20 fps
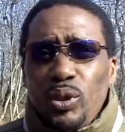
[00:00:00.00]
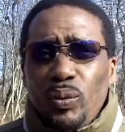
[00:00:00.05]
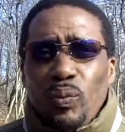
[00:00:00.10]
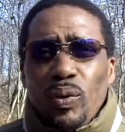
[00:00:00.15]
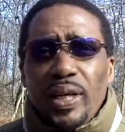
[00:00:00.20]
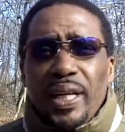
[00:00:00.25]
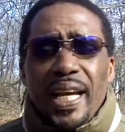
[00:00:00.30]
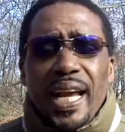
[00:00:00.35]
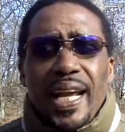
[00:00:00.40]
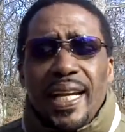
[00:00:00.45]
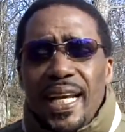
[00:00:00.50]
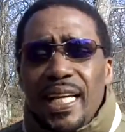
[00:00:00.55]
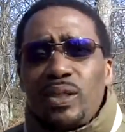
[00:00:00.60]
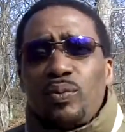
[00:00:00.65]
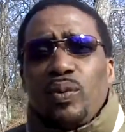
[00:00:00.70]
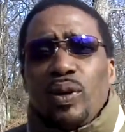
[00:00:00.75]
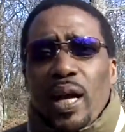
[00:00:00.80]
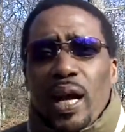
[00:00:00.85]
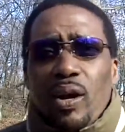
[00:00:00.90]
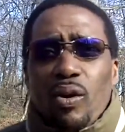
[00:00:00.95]
What a game.
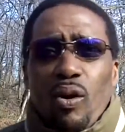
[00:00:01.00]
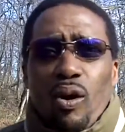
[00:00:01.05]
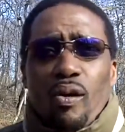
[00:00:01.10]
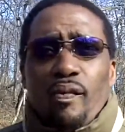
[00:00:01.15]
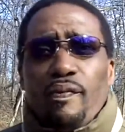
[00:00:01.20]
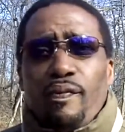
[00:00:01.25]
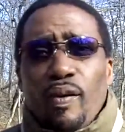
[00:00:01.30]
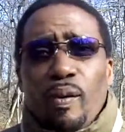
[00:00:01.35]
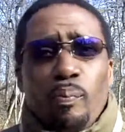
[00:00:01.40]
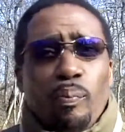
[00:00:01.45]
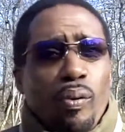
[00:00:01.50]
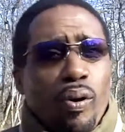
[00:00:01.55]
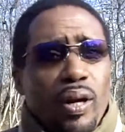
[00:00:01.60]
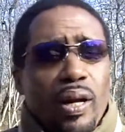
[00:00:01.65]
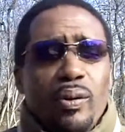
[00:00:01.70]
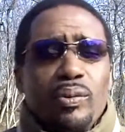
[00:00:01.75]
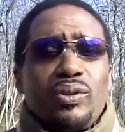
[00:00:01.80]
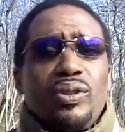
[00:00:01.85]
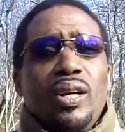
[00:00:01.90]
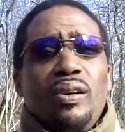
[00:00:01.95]
That's what I call football.
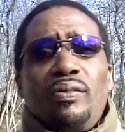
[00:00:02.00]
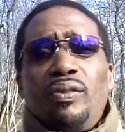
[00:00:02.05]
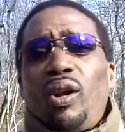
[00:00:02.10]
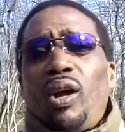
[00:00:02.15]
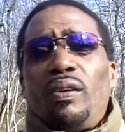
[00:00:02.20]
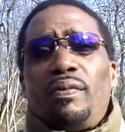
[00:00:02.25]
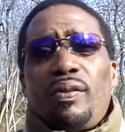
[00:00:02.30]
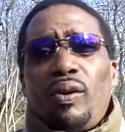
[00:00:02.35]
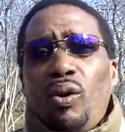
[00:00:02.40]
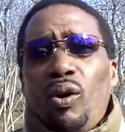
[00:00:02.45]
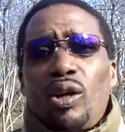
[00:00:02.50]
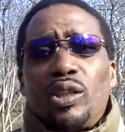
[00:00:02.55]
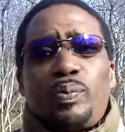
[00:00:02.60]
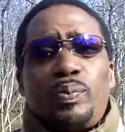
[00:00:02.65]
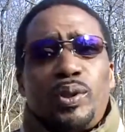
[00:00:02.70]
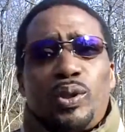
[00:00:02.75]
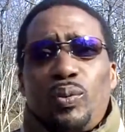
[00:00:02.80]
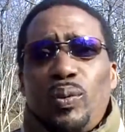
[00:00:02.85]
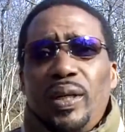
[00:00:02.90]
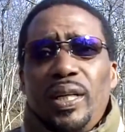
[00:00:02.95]
There was no love
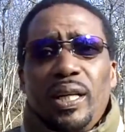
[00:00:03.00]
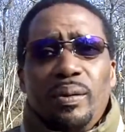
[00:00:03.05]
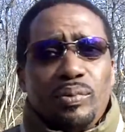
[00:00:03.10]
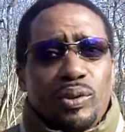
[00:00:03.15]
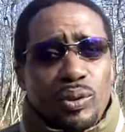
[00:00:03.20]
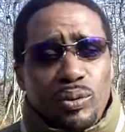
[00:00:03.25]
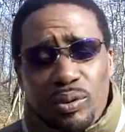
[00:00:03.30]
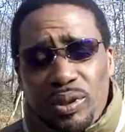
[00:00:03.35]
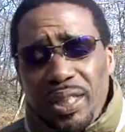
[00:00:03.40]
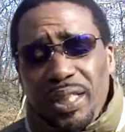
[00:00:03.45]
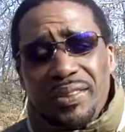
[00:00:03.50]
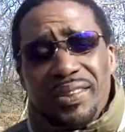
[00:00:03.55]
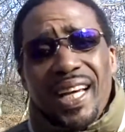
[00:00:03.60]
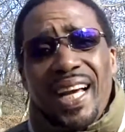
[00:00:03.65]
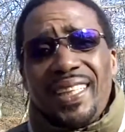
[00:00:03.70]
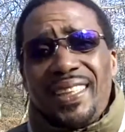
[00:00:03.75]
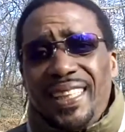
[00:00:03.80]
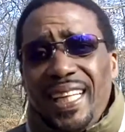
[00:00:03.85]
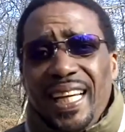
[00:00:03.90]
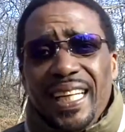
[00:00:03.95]
lost between them two teams,
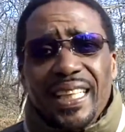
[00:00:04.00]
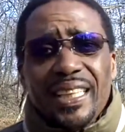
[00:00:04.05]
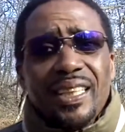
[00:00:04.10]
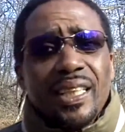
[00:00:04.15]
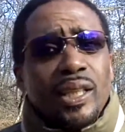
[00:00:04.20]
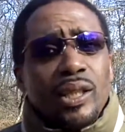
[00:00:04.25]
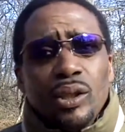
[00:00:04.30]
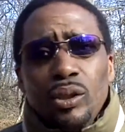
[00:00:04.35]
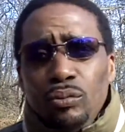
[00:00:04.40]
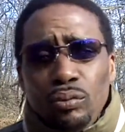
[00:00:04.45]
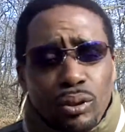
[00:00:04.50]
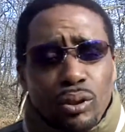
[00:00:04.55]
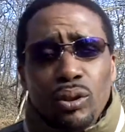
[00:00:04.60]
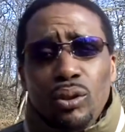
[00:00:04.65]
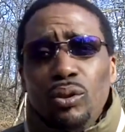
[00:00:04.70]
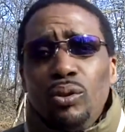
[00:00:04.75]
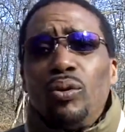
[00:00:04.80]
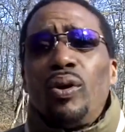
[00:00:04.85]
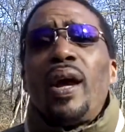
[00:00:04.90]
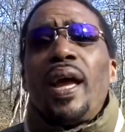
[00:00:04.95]
I tell you.
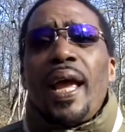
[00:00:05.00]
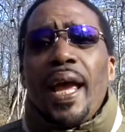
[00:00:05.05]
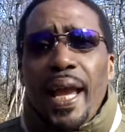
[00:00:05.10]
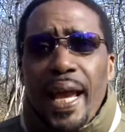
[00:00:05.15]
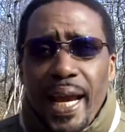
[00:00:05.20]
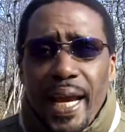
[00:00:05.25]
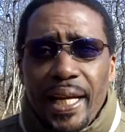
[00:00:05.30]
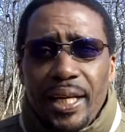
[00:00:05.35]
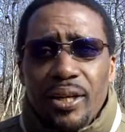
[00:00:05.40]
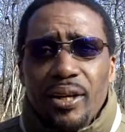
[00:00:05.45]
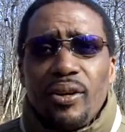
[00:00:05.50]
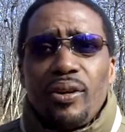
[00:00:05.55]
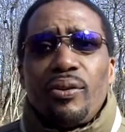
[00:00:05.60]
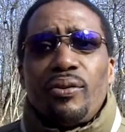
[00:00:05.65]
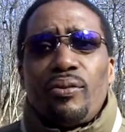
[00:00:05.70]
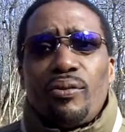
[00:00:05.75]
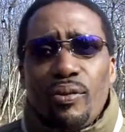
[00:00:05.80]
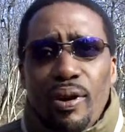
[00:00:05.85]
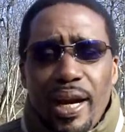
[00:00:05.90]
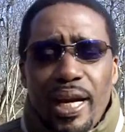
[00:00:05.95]
Woo,
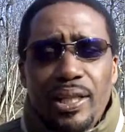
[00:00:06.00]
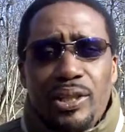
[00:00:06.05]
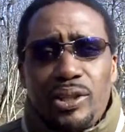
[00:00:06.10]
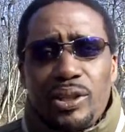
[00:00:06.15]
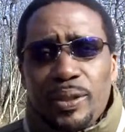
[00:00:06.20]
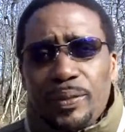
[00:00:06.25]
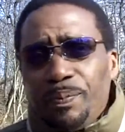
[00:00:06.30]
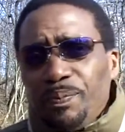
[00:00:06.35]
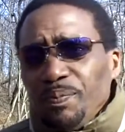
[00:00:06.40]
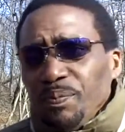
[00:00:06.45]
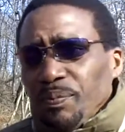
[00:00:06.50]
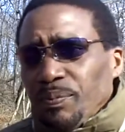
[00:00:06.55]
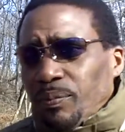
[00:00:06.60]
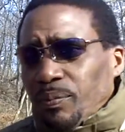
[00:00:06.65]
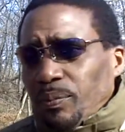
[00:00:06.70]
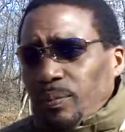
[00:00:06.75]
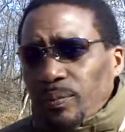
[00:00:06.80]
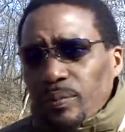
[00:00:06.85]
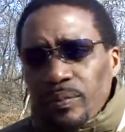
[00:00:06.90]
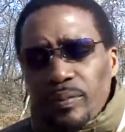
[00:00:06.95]
hateration.
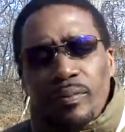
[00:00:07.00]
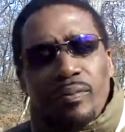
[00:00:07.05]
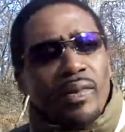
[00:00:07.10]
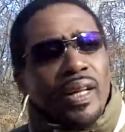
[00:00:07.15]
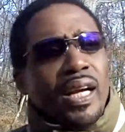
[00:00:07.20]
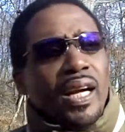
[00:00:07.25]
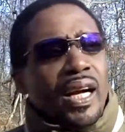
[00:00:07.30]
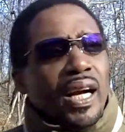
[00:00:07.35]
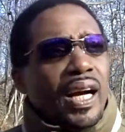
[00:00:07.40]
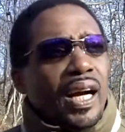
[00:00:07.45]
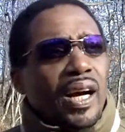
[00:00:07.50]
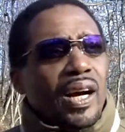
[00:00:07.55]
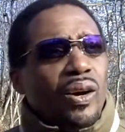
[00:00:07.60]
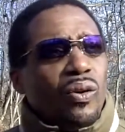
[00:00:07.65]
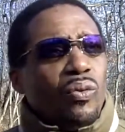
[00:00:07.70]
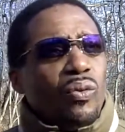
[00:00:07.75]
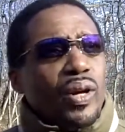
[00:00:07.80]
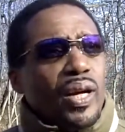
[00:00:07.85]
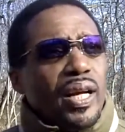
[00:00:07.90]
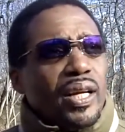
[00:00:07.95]

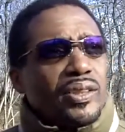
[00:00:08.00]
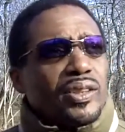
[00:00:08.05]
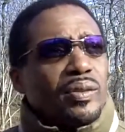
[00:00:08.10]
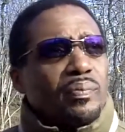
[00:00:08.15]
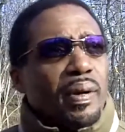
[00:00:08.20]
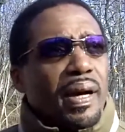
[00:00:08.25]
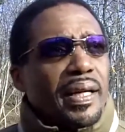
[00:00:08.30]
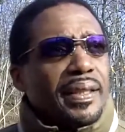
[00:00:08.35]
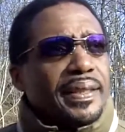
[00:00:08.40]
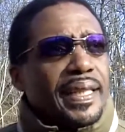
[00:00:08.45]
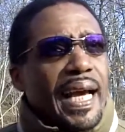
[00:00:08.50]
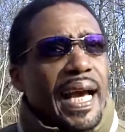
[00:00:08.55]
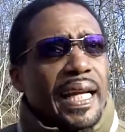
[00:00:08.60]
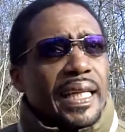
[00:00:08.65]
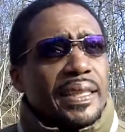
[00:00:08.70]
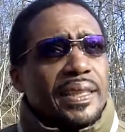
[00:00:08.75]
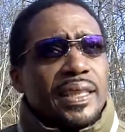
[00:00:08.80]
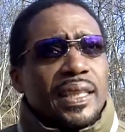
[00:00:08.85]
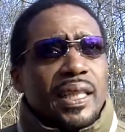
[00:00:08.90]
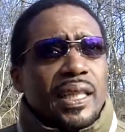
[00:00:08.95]
What else about
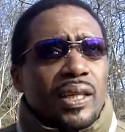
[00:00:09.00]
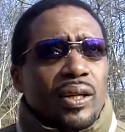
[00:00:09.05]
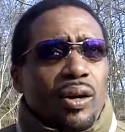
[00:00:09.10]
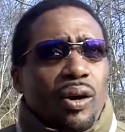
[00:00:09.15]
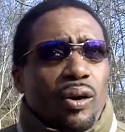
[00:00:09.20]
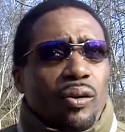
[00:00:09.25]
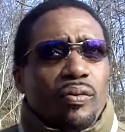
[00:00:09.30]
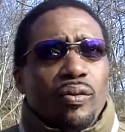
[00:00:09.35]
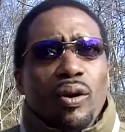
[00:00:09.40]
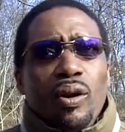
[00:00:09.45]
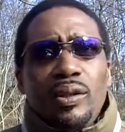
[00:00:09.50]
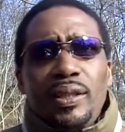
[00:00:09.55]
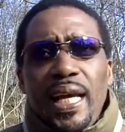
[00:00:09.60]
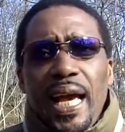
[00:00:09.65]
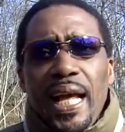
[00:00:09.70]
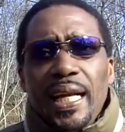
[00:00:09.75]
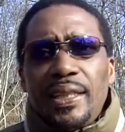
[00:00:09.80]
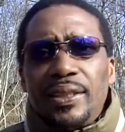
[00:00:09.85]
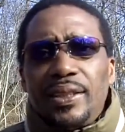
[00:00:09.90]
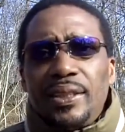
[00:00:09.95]
Dallas? Overall,
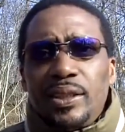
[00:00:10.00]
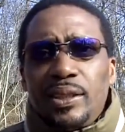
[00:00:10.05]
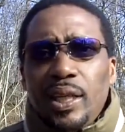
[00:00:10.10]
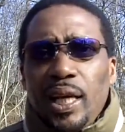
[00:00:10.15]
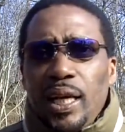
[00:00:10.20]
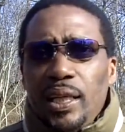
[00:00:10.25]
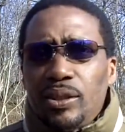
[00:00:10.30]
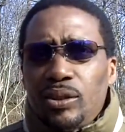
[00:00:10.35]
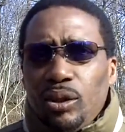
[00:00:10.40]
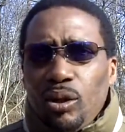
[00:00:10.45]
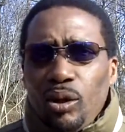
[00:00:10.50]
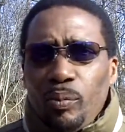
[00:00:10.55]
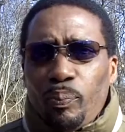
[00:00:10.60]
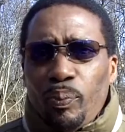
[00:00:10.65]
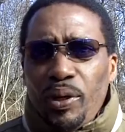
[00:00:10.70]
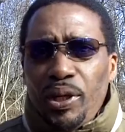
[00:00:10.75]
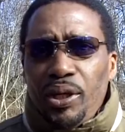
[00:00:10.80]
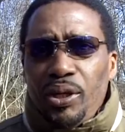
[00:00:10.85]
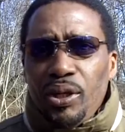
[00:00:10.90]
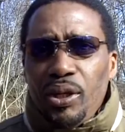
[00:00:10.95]
Dallas has looked
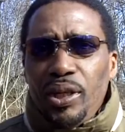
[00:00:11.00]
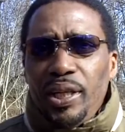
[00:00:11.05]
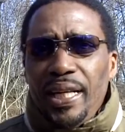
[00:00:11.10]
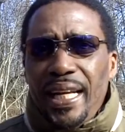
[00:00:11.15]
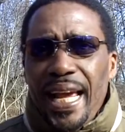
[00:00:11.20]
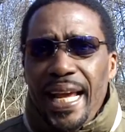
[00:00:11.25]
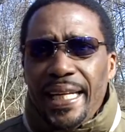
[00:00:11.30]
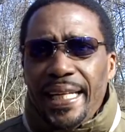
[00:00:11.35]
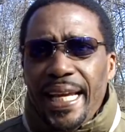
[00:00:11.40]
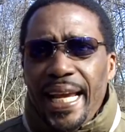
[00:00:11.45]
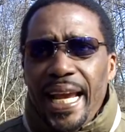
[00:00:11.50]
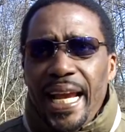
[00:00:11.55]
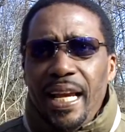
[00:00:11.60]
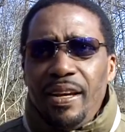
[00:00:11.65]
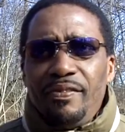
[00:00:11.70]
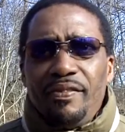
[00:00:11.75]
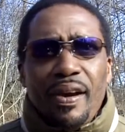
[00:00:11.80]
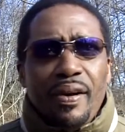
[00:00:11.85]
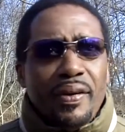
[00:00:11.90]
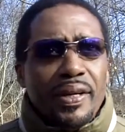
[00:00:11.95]
pretty good in that
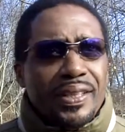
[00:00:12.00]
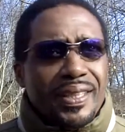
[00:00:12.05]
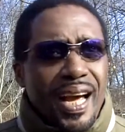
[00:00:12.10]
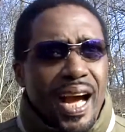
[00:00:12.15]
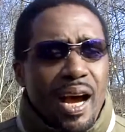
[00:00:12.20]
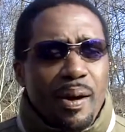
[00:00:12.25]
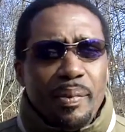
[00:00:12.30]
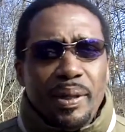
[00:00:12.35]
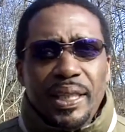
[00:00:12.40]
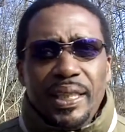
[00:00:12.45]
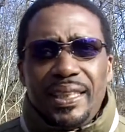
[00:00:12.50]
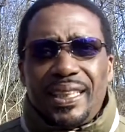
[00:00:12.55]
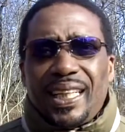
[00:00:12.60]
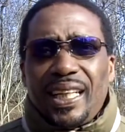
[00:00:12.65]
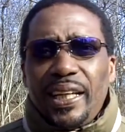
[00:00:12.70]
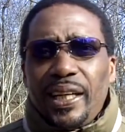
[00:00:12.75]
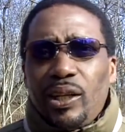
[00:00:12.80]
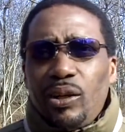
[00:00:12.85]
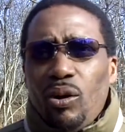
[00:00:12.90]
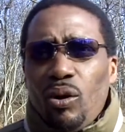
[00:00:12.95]
game. Very dominant,
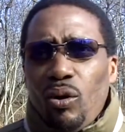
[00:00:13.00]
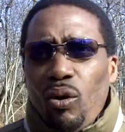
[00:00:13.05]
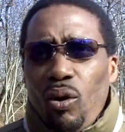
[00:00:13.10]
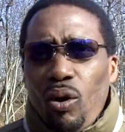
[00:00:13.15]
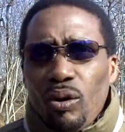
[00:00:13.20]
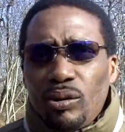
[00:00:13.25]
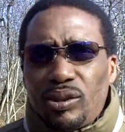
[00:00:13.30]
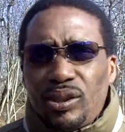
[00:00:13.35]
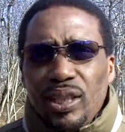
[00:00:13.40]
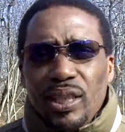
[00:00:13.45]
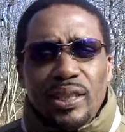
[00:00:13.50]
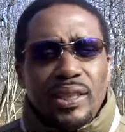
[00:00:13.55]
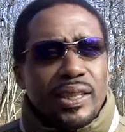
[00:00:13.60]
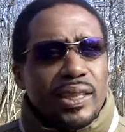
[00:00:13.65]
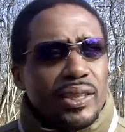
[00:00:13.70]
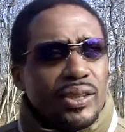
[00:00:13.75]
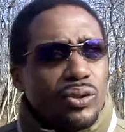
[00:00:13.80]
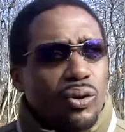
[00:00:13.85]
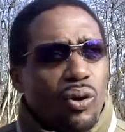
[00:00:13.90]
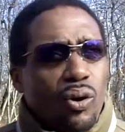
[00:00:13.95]
clicking on all
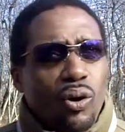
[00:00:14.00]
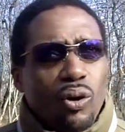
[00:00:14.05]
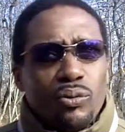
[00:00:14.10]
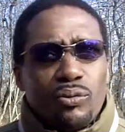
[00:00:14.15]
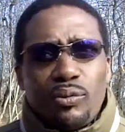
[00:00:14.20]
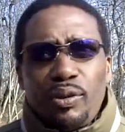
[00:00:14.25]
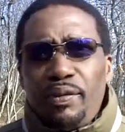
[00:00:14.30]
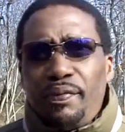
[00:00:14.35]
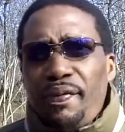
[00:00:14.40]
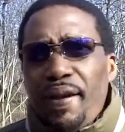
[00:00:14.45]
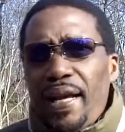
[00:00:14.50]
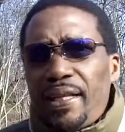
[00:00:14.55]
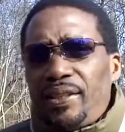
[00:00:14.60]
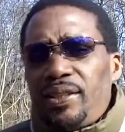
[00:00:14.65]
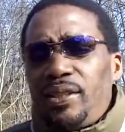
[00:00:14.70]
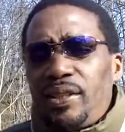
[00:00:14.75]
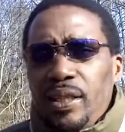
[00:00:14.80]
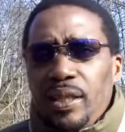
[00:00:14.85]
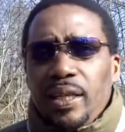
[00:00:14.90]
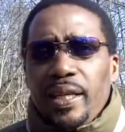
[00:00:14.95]
cylinders, all three
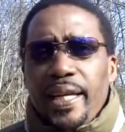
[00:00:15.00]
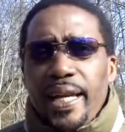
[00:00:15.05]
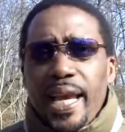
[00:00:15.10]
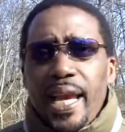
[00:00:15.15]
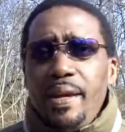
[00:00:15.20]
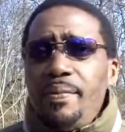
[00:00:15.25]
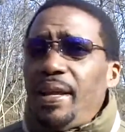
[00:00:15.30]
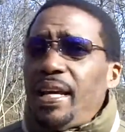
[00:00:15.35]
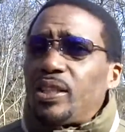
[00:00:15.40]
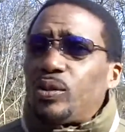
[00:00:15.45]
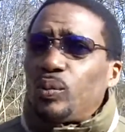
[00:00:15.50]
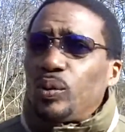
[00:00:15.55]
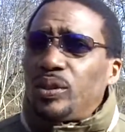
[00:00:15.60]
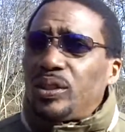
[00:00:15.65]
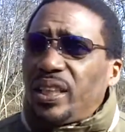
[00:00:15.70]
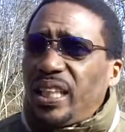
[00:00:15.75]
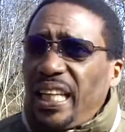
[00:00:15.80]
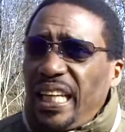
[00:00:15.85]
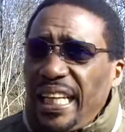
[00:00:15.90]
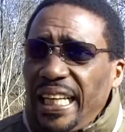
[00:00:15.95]
facets of the game. That's
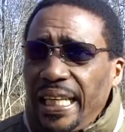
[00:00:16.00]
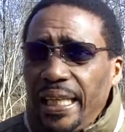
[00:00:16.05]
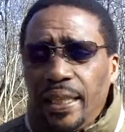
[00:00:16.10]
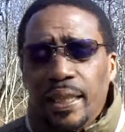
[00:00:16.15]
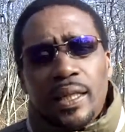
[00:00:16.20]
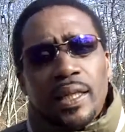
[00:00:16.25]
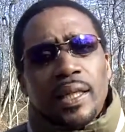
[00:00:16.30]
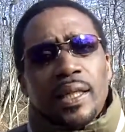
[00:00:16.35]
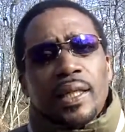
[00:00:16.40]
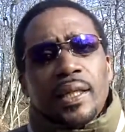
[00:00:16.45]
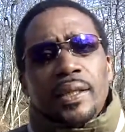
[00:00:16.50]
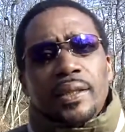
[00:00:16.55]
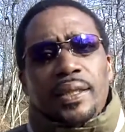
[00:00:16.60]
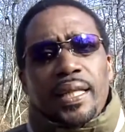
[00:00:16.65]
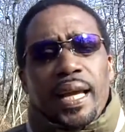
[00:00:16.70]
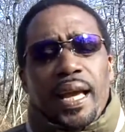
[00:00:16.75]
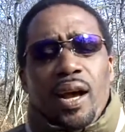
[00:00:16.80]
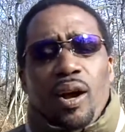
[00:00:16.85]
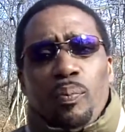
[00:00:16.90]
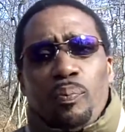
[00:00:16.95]
what's key
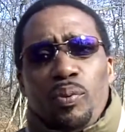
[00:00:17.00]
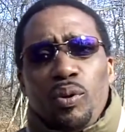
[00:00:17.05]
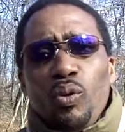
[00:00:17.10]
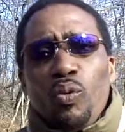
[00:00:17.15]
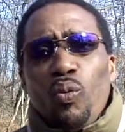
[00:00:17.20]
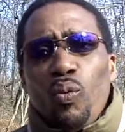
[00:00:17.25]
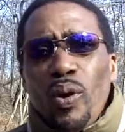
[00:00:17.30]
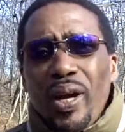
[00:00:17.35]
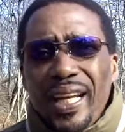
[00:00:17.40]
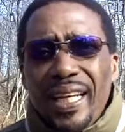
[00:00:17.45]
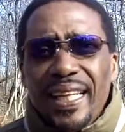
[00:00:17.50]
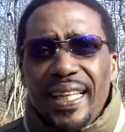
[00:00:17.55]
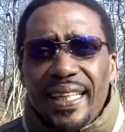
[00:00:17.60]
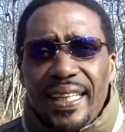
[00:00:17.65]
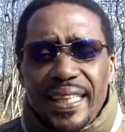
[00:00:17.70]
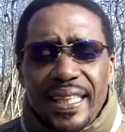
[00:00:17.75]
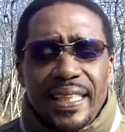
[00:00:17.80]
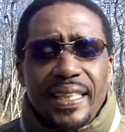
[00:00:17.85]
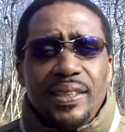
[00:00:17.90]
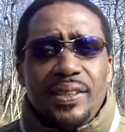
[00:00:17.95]
to help you win
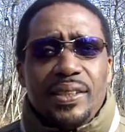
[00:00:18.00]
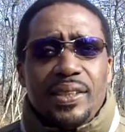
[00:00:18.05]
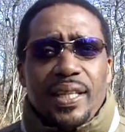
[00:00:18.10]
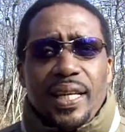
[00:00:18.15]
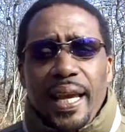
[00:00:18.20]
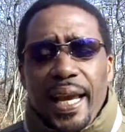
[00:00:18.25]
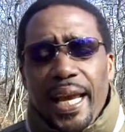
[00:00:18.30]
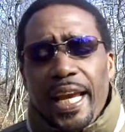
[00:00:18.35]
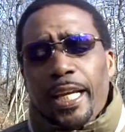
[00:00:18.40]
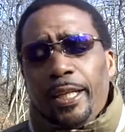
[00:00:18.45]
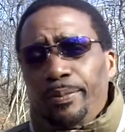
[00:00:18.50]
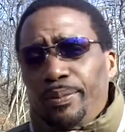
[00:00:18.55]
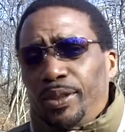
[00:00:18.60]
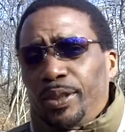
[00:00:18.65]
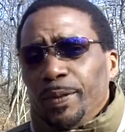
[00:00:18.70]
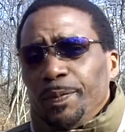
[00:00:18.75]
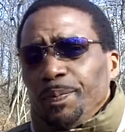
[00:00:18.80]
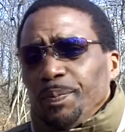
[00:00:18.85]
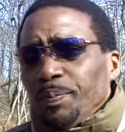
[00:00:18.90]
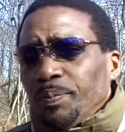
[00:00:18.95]
these
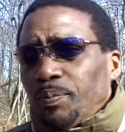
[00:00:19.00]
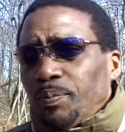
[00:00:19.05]
games.